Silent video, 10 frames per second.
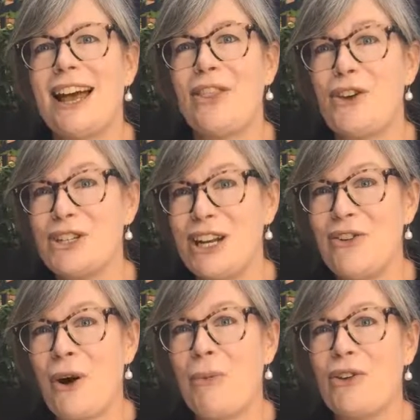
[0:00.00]
a
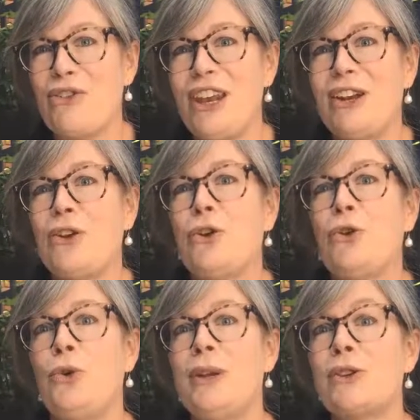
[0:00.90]
13-year-old boy, Finn,
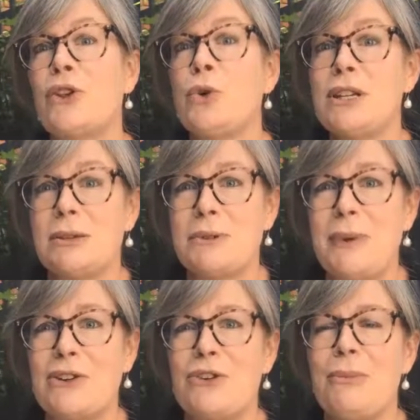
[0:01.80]
who is on the autism
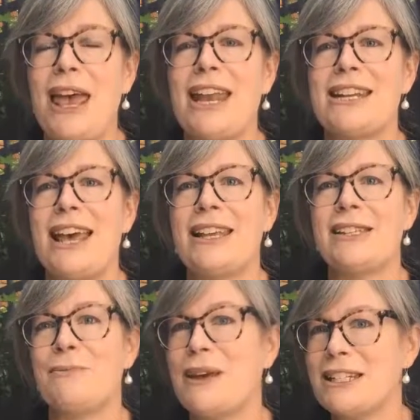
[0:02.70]
spectrum and
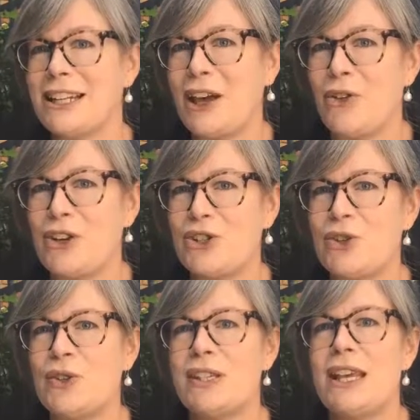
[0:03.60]
has some mental health
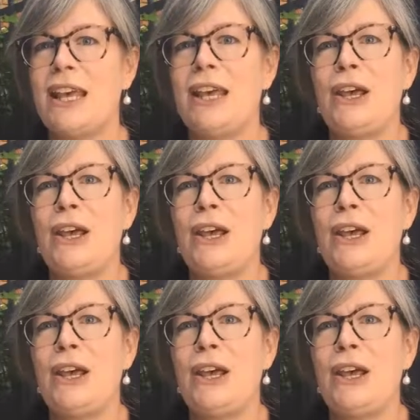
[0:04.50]
issues.